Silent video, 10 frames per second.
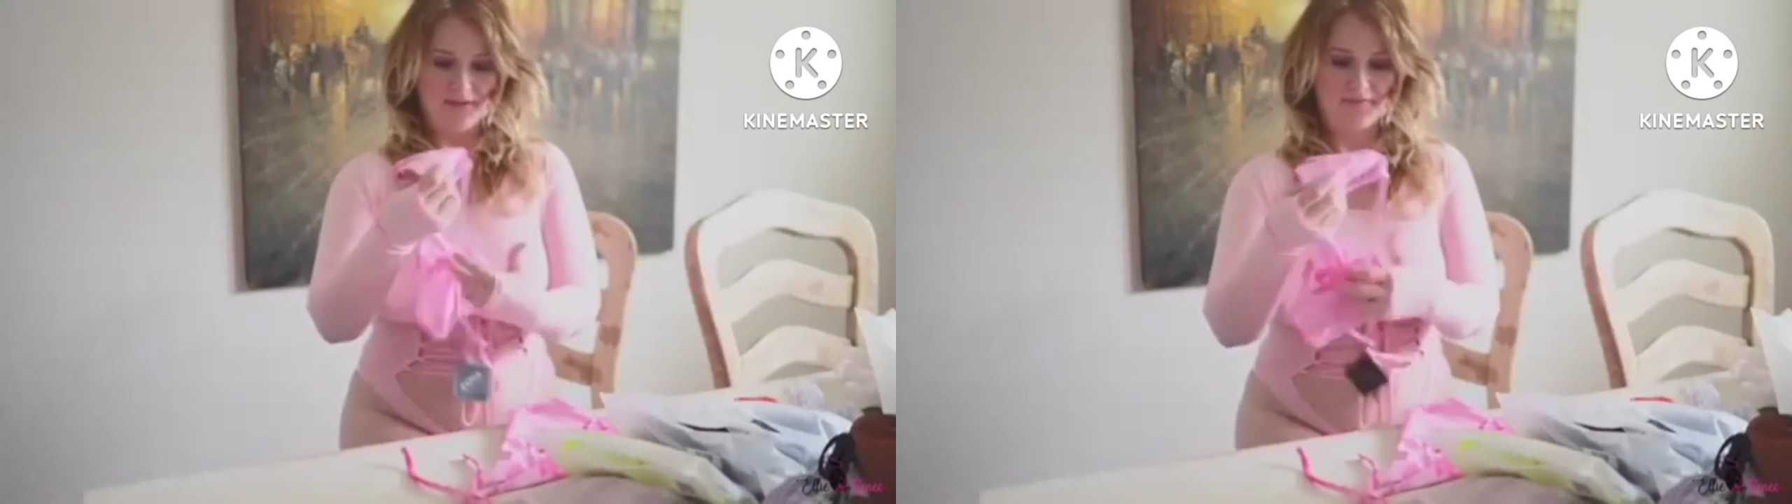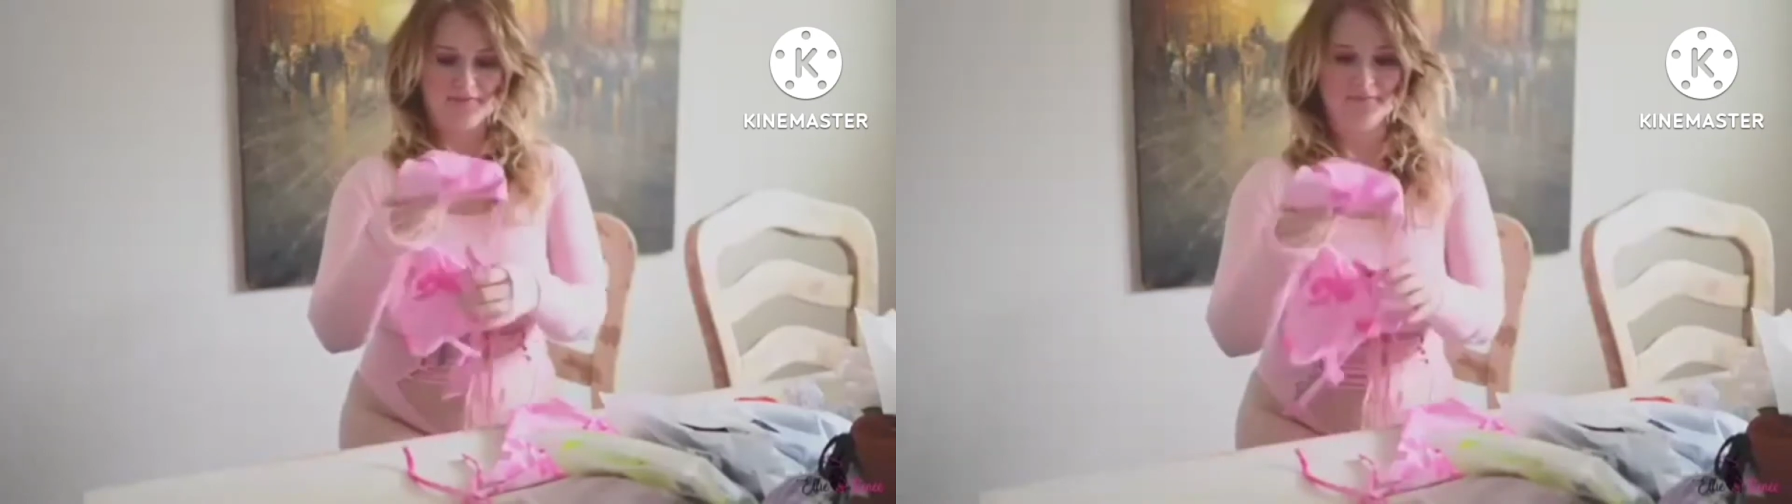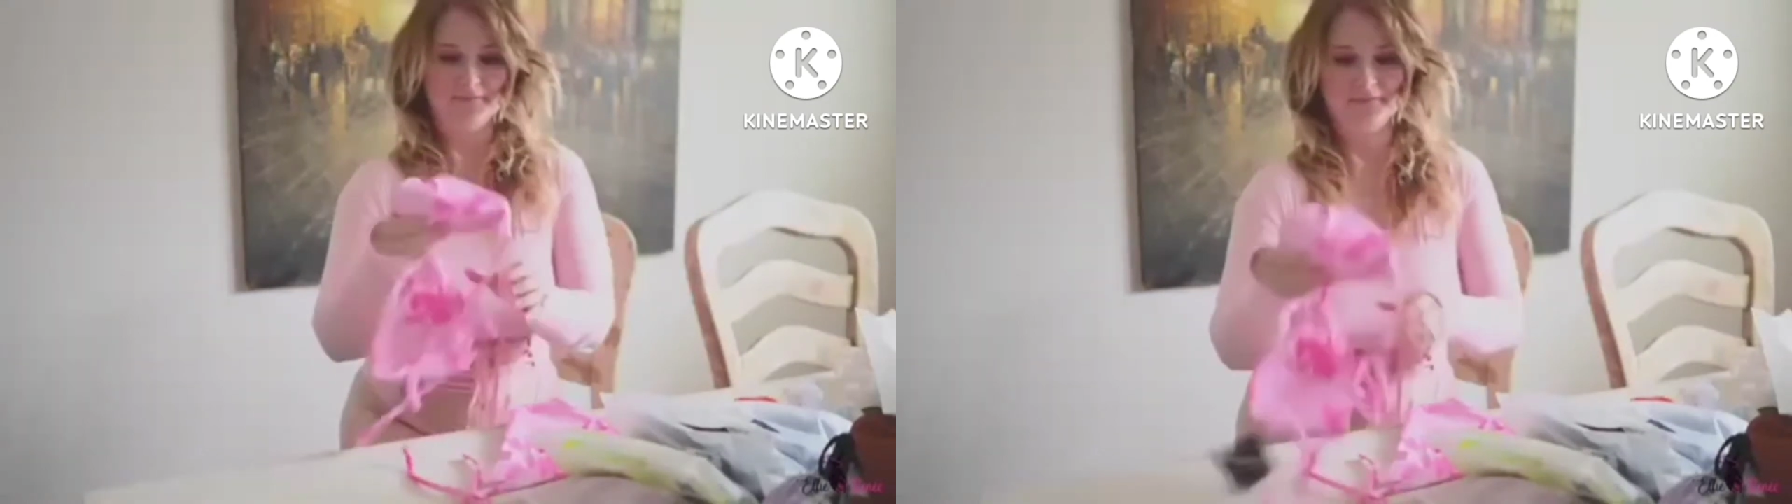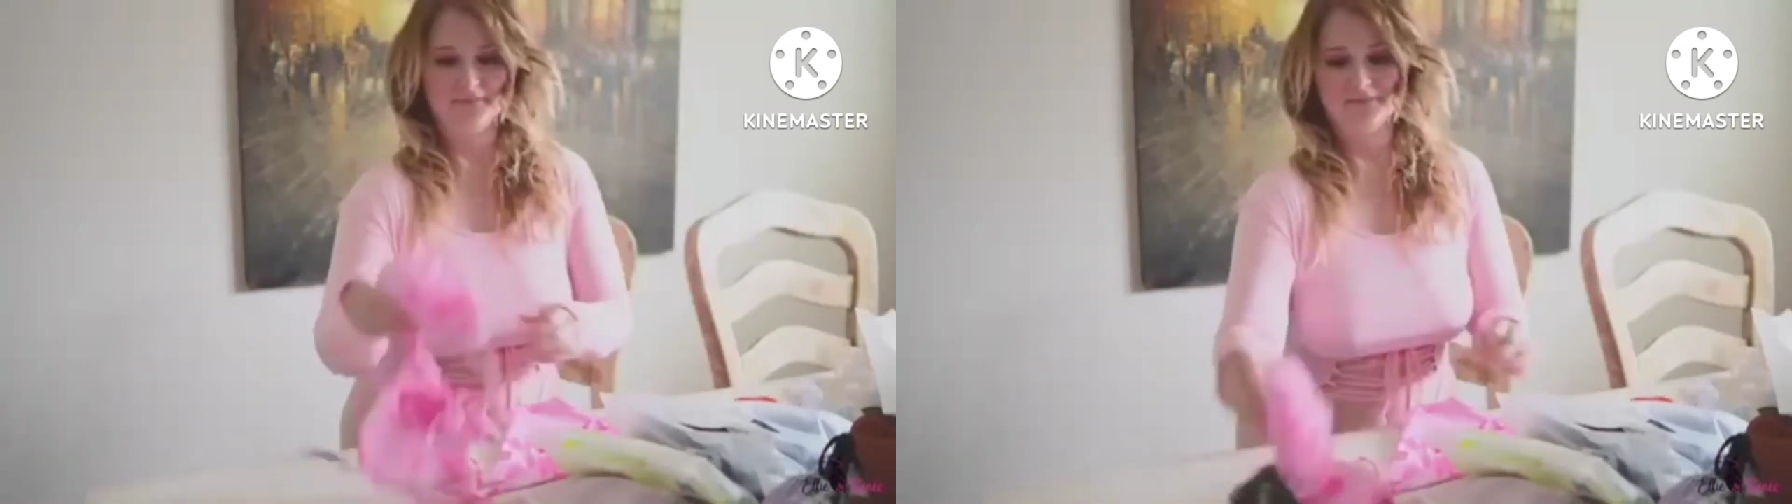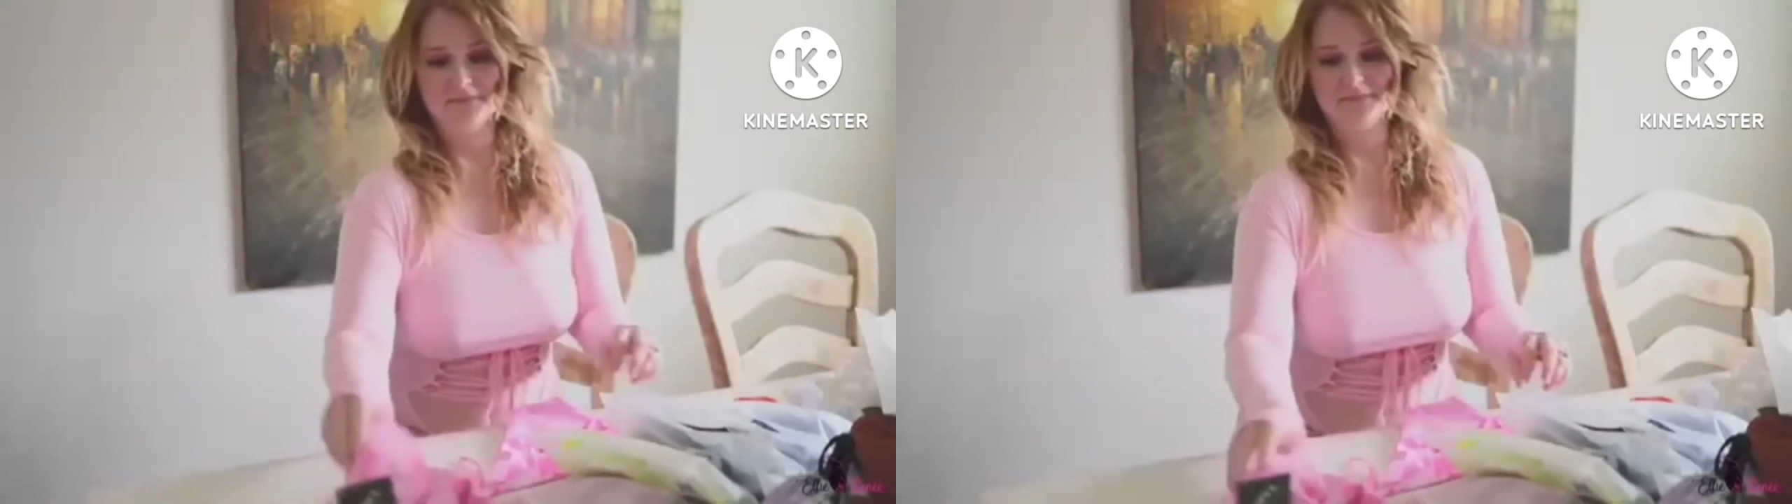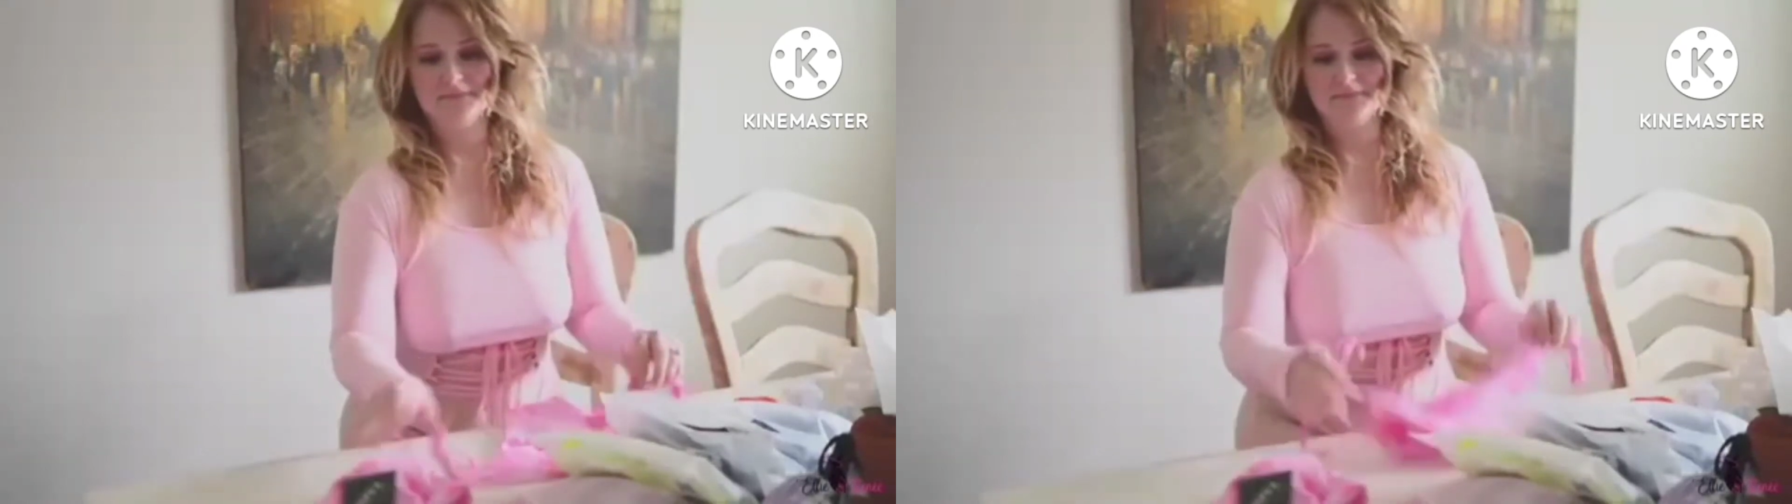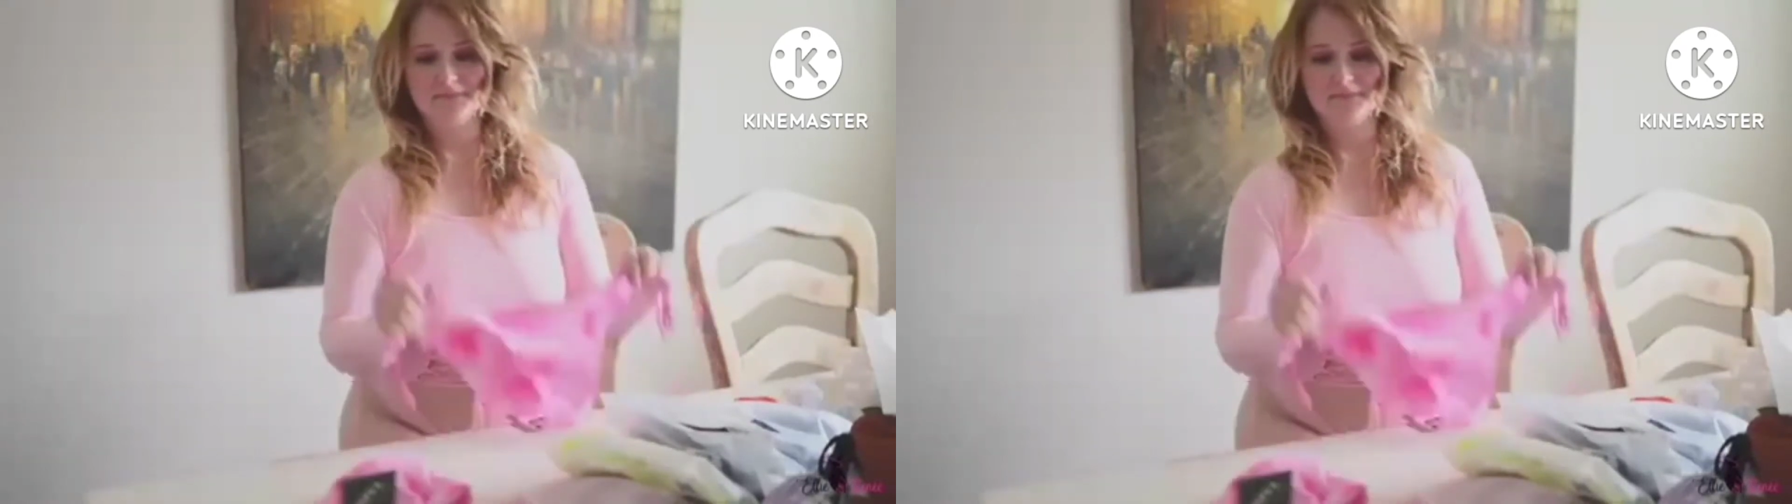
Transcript: but I just like this color.